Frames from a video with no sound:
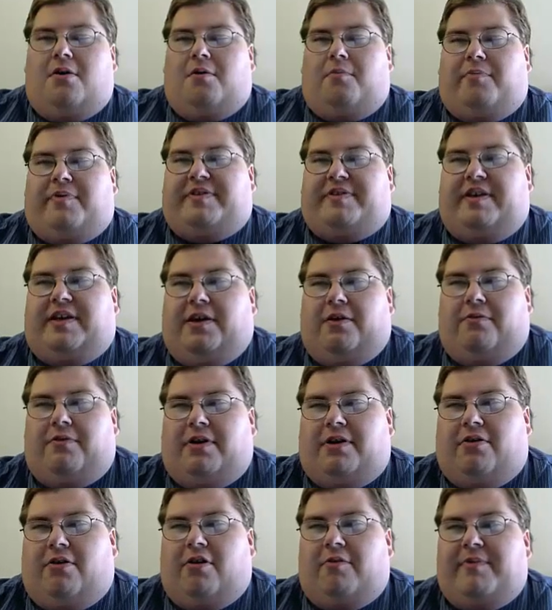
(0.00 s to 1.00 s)
But the
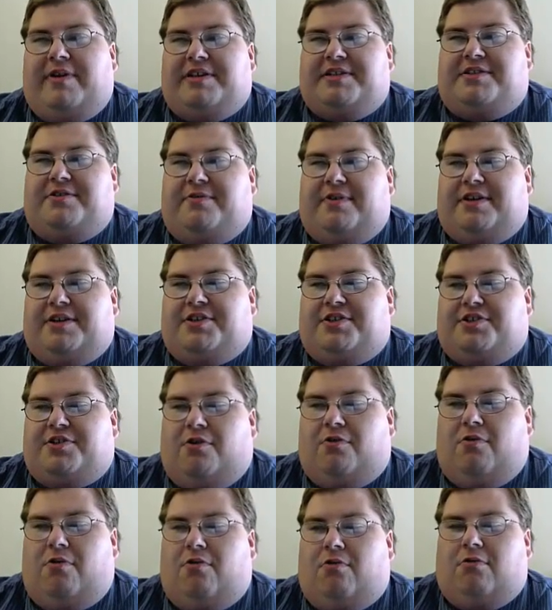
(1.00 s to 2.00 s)
Union Army is doing
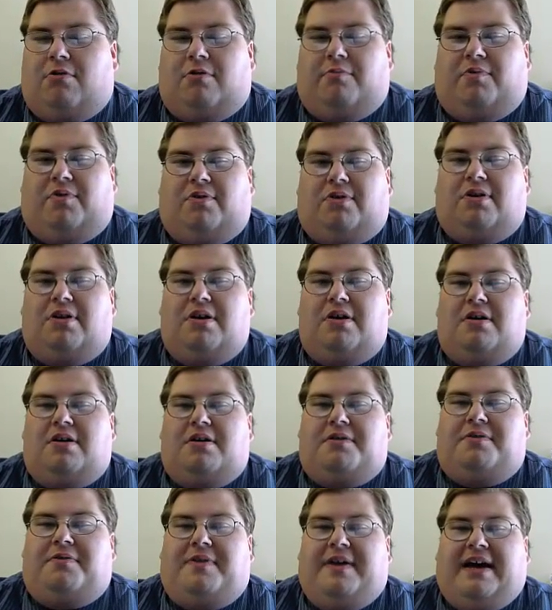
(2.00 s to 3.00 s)
so horrible
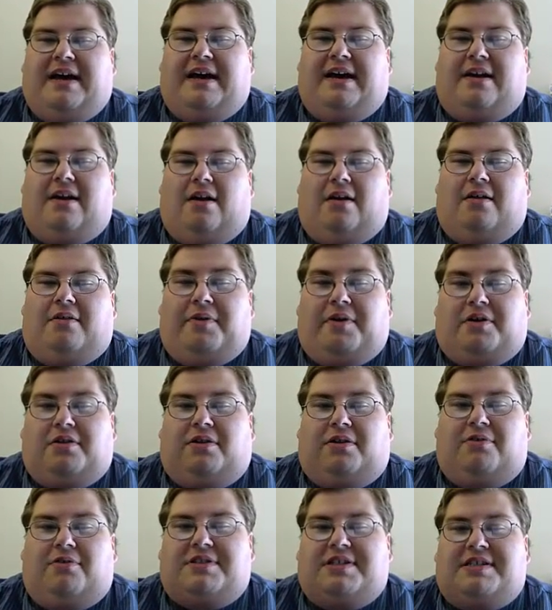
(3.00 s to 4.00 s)
that the
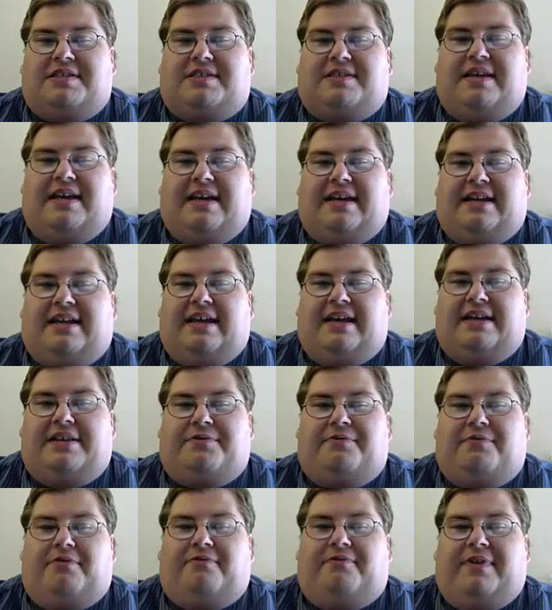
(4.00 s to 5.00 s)
closest they can get
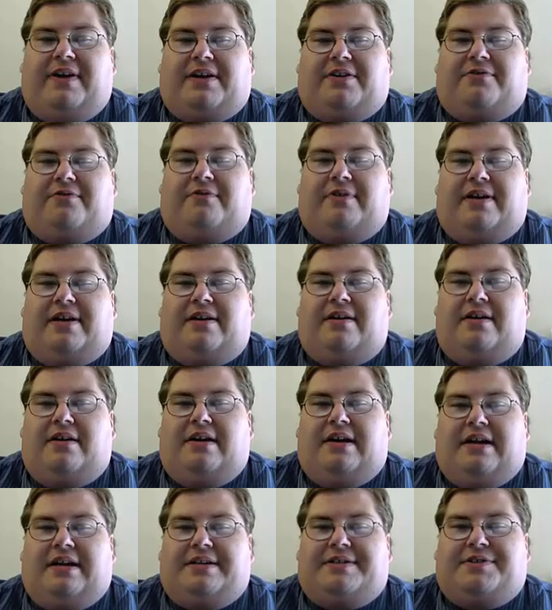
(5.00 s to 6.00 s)
to a victory
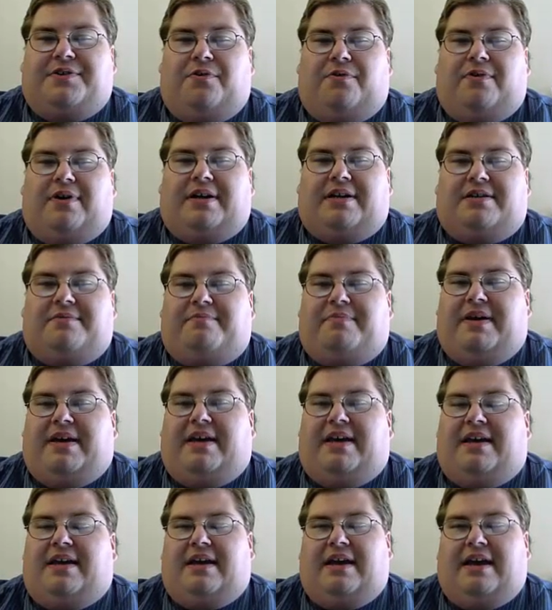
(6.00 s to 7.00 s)
is going to
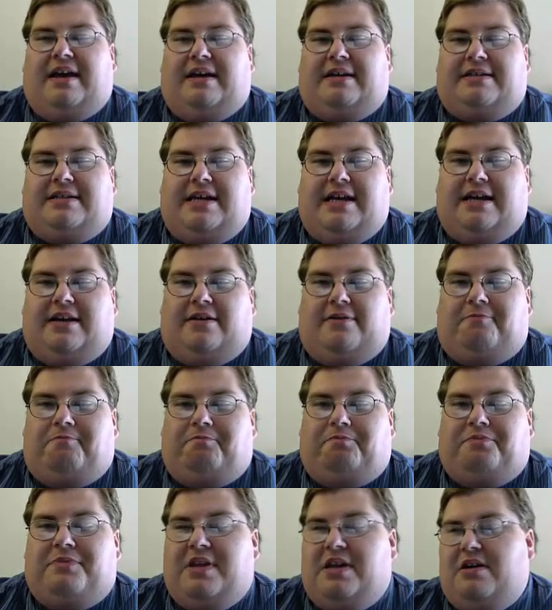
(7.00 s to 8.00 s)
be Antietam.
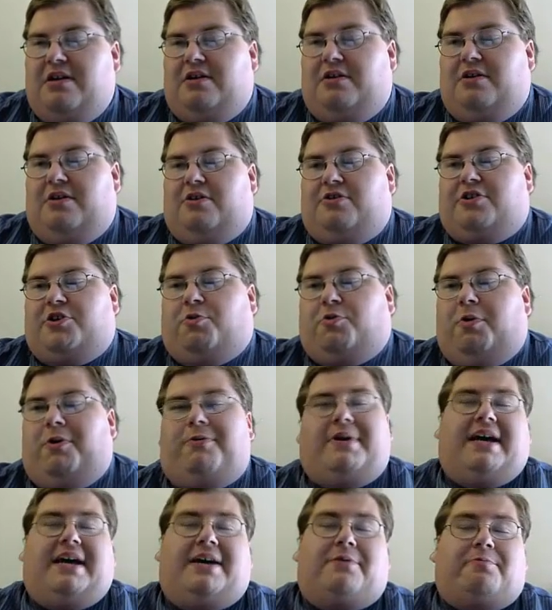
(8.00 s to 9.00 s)
To
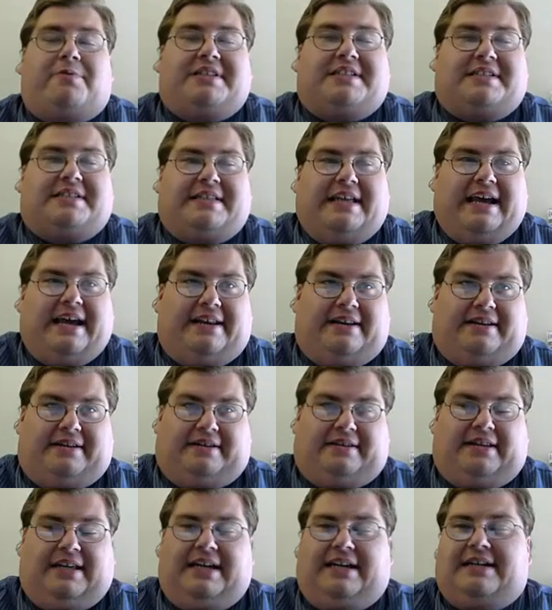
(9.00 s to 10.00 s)
quote Edwin Stanton,
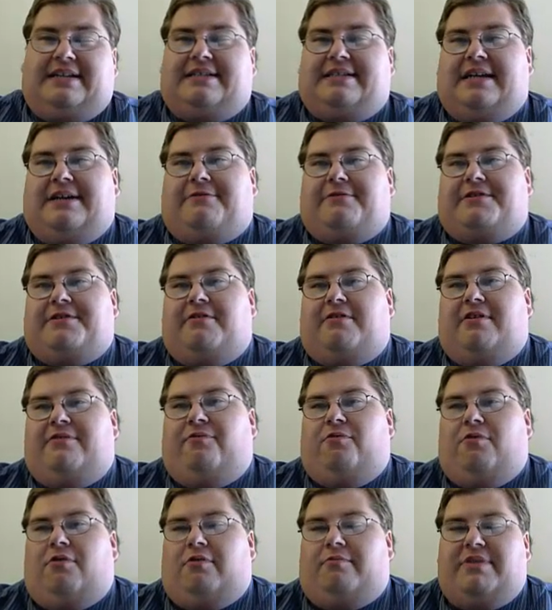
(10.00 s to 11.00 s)
Lincoln's Secretary of
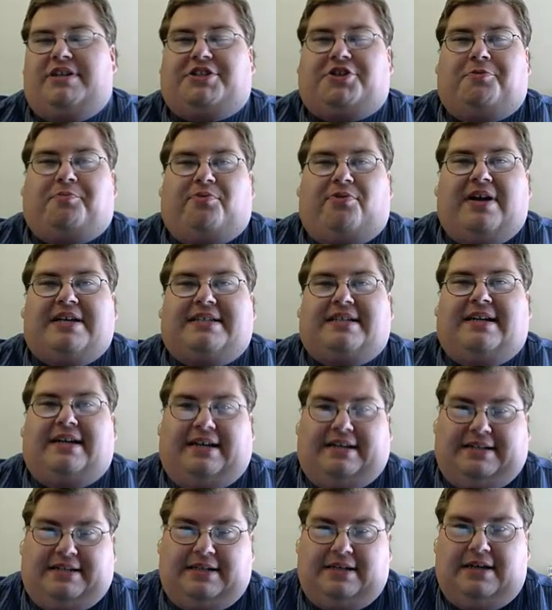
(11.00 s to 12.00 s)
War, Mr.
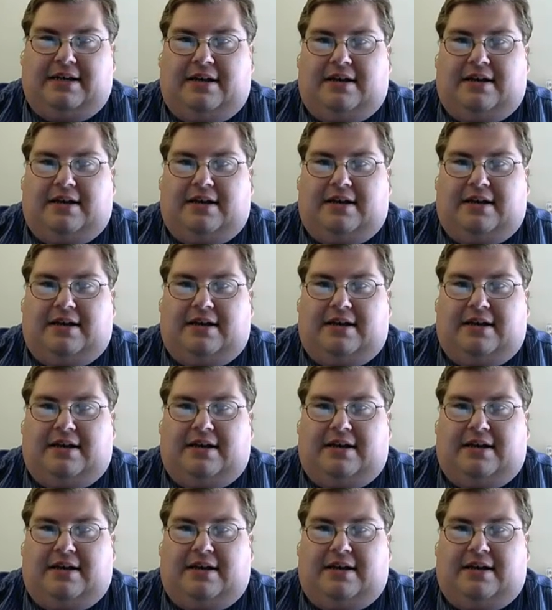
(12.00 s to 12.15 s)
President,